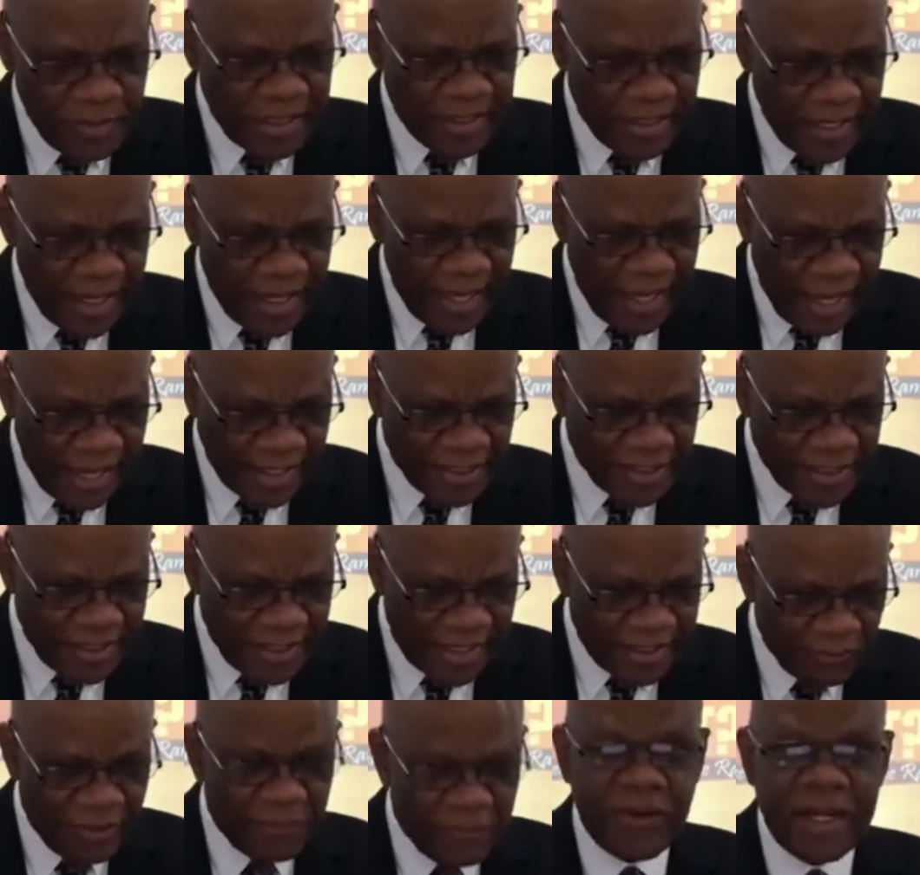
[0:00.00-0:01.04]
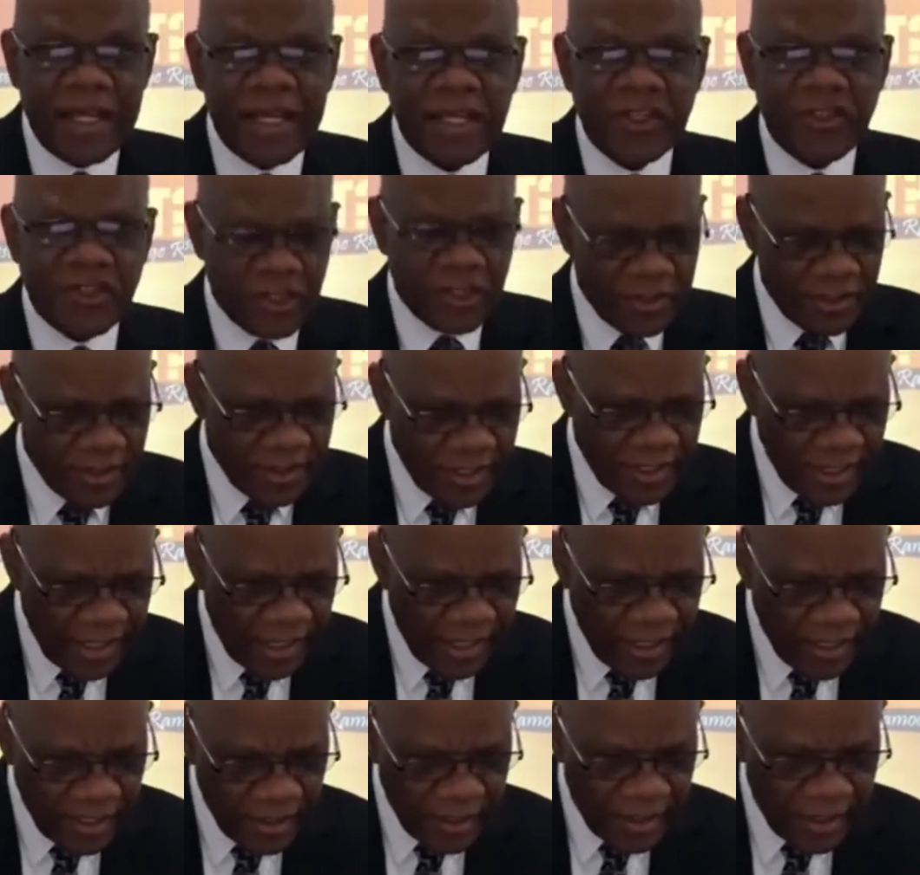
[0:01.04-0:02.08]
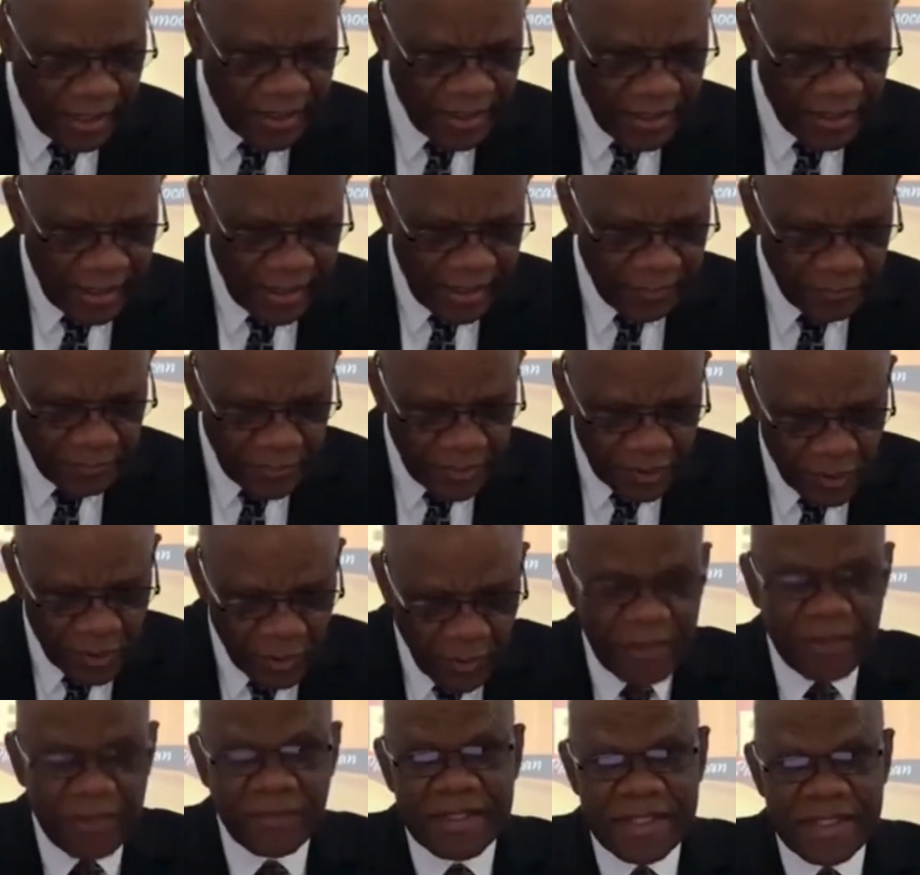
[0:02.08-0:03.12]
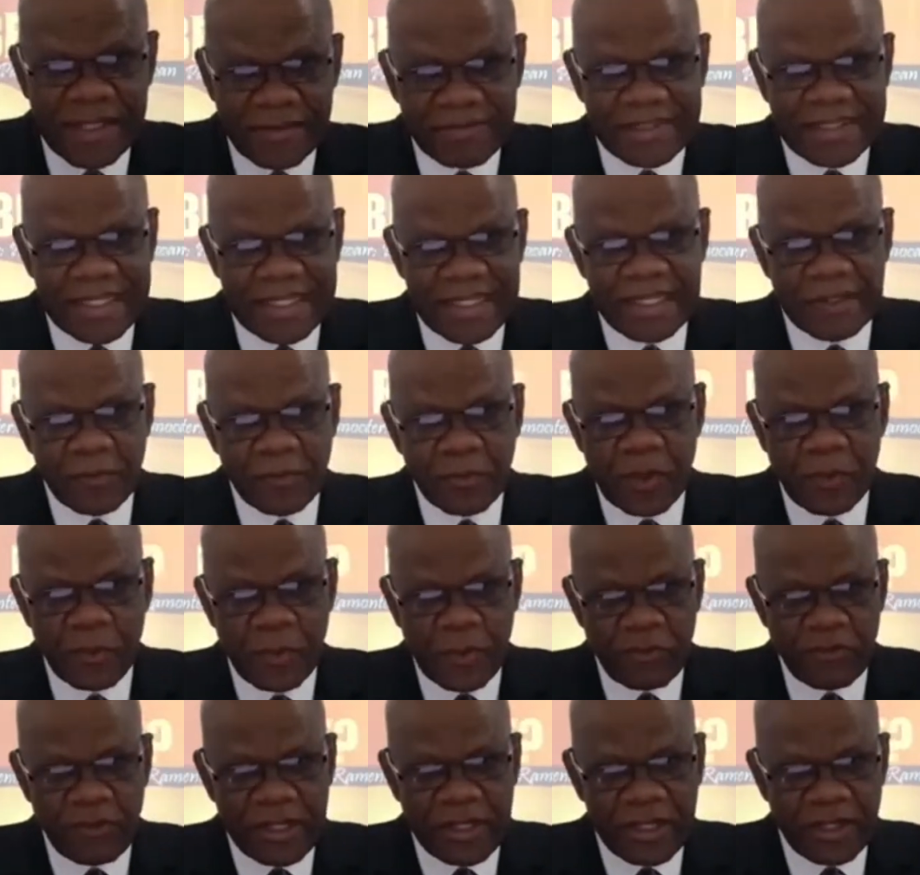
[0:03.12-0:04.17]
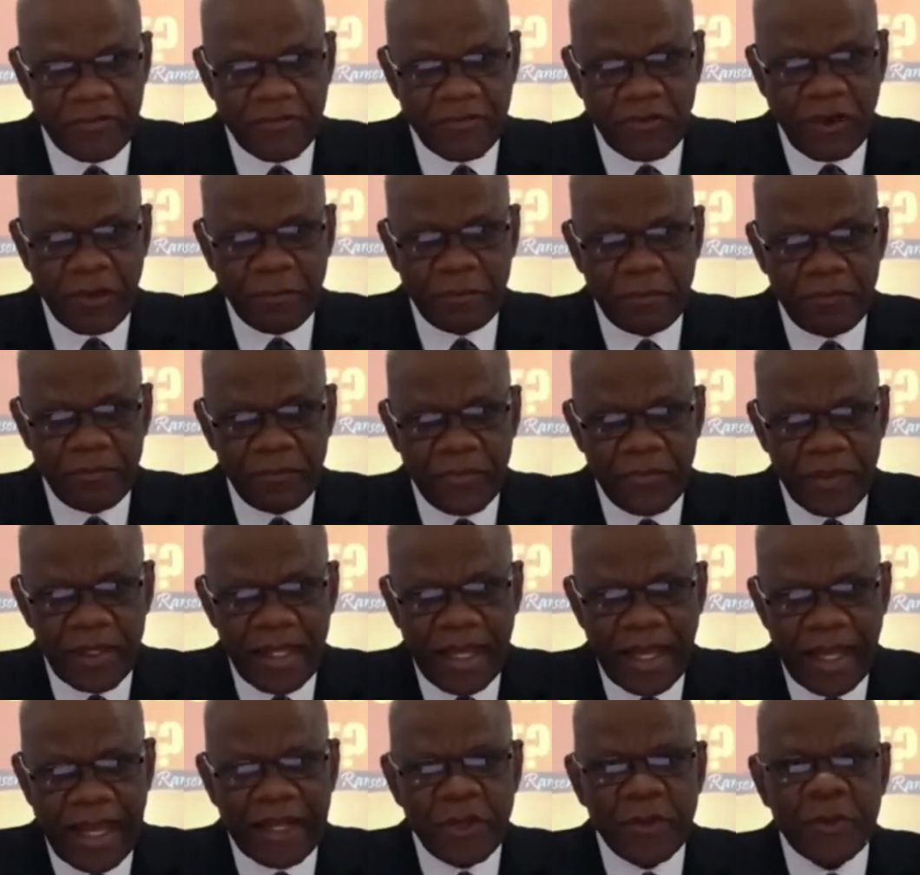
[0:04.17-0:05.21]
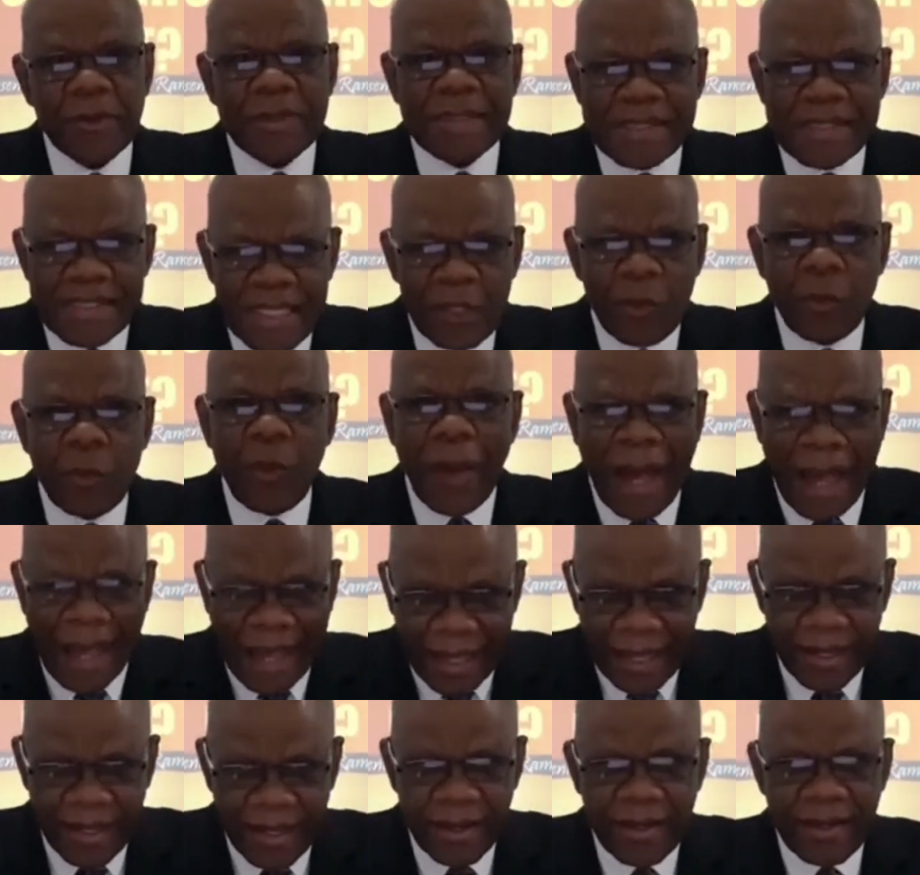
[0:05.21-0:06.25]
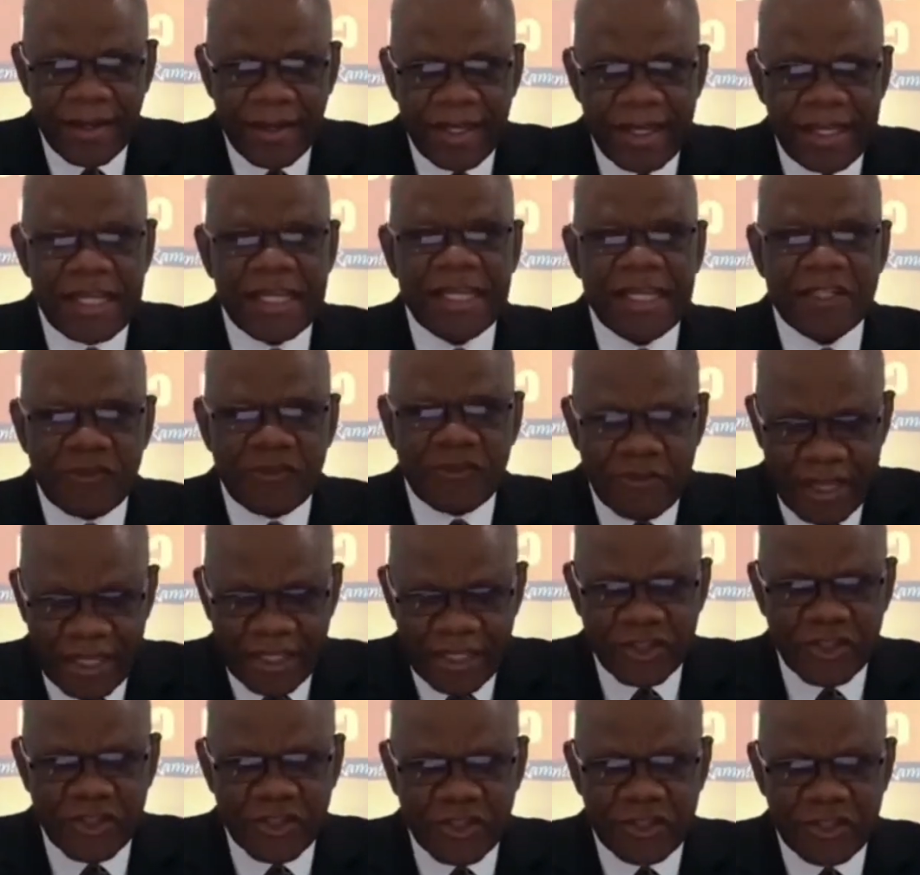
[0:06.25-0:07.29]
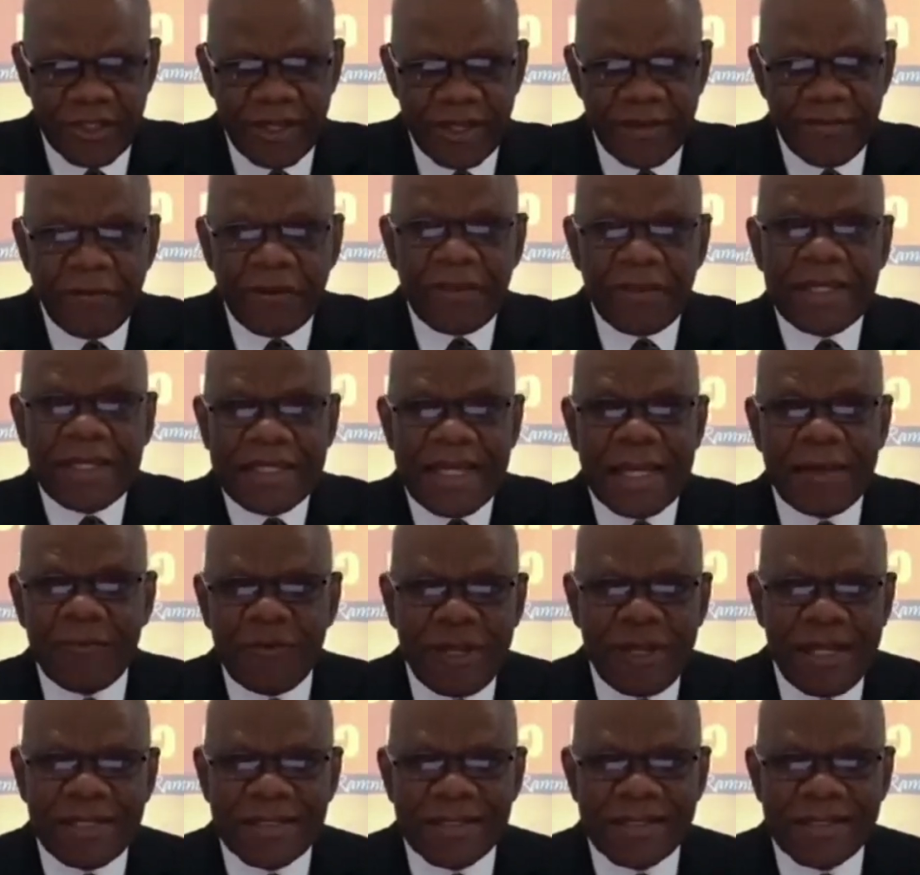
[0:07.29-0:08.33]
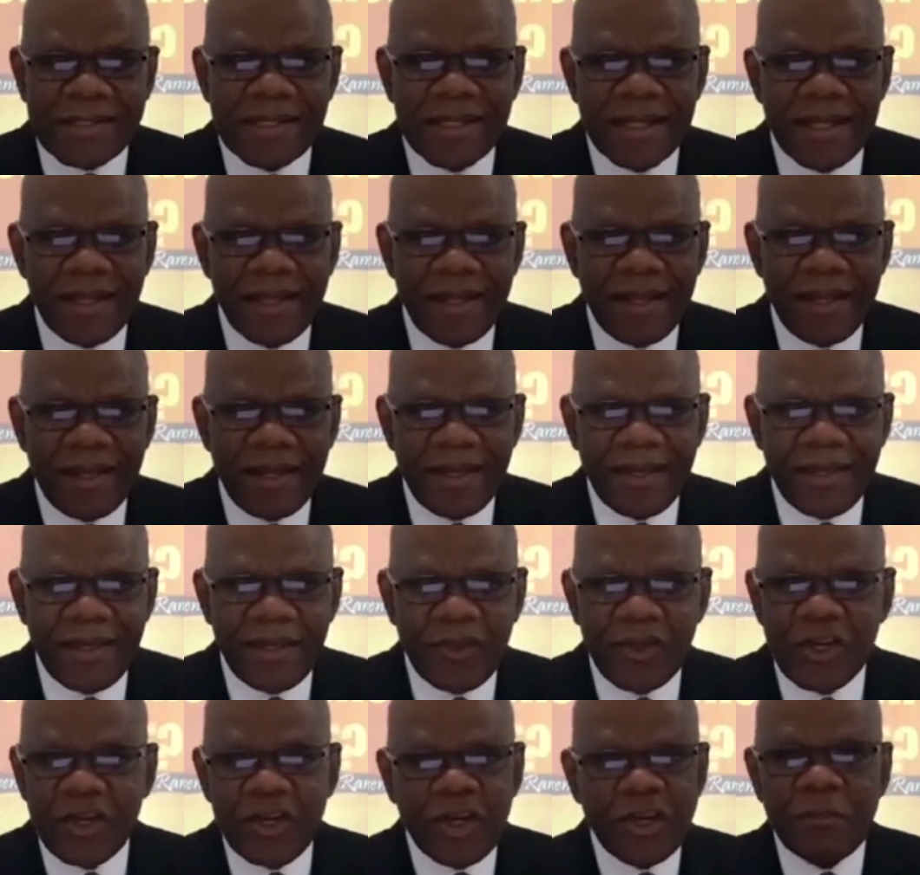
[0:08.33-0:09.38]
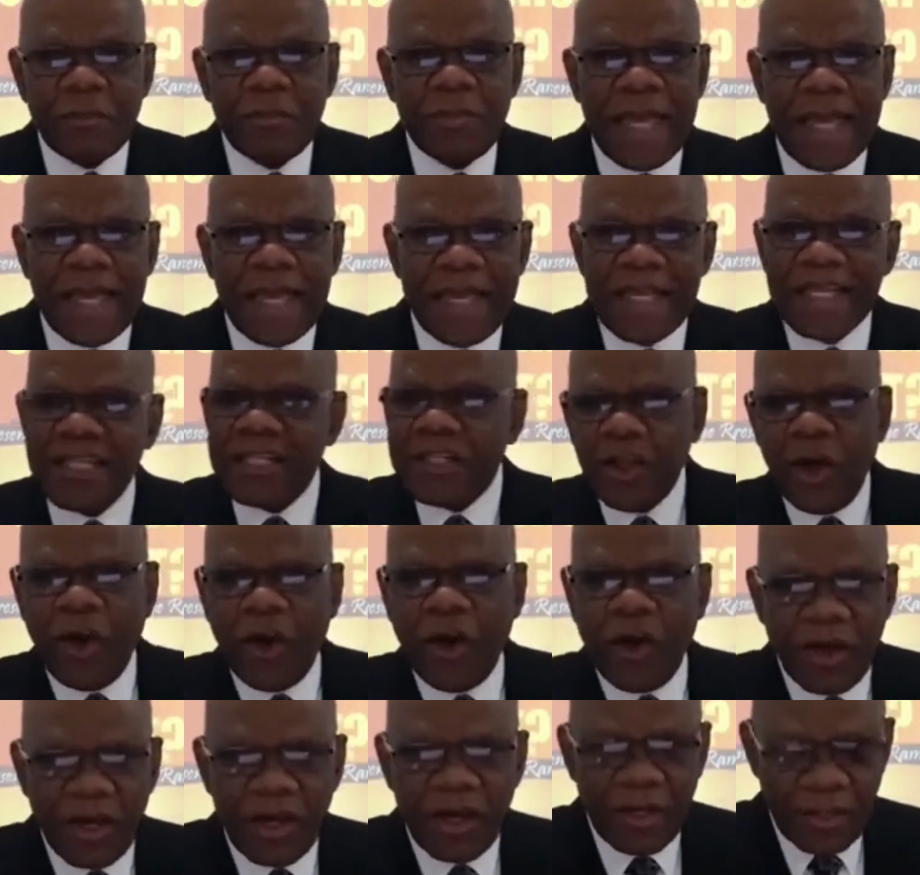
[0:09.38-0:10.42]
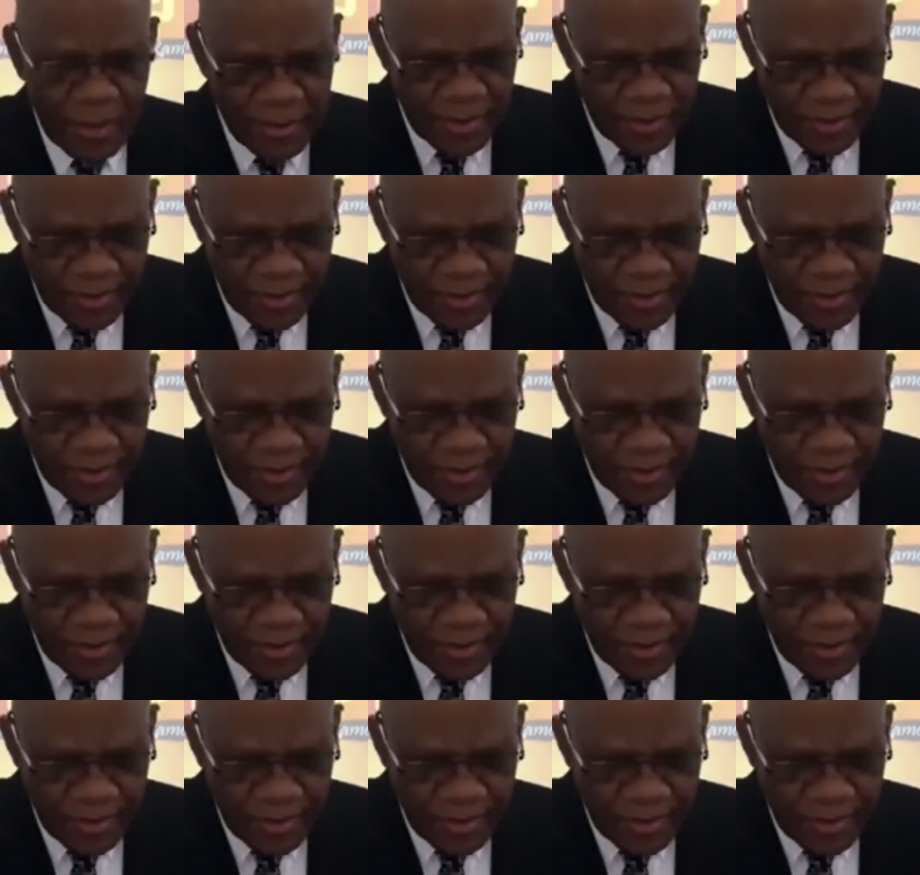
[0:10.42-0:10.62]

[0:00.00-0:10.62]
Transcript: me at Revelation 12:17, where we're reading from. And you will see why he is raged. For the same reasons. You're not obeying his law.